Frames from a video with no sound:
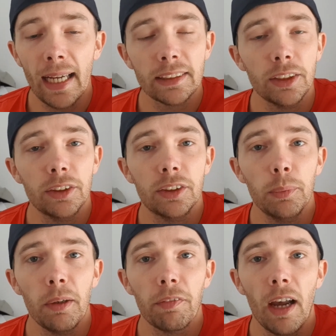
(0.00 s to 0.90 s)
So do
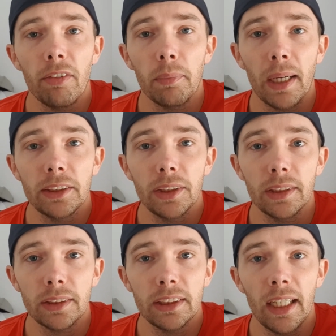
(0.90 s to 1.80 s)
me a favor and make sure
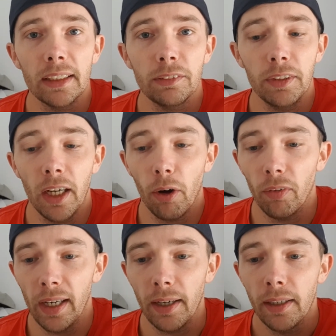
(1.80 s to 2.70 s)
you share this video
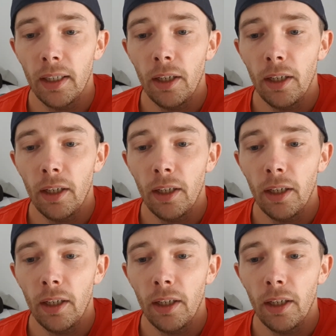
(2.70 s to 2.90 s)
around.